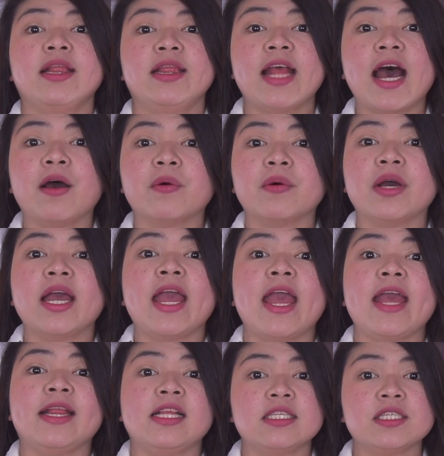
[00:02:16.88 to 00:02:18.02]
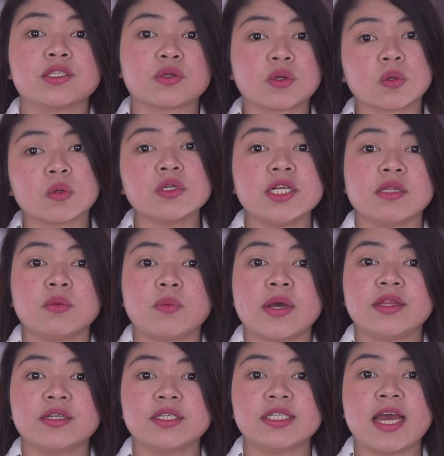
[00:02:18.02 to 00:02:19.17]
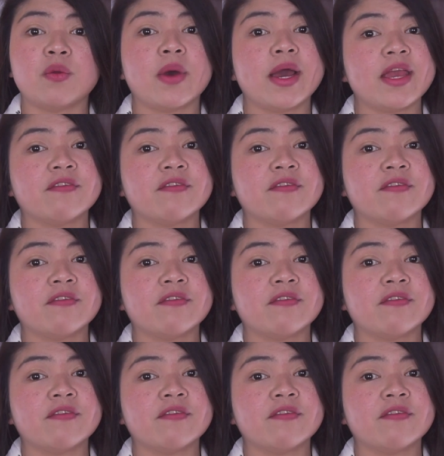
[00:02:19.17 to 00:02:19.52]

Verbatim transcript: Now, and this is crucial to understand why